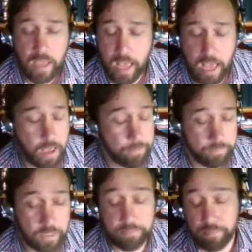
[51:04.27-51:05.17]

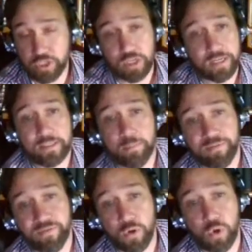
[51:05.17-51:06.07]
Much like I said
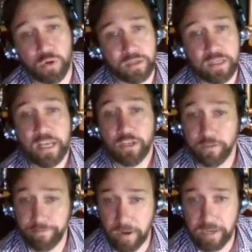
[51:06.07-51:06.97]
before, like
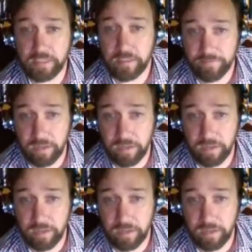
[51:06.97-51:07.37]
your fight,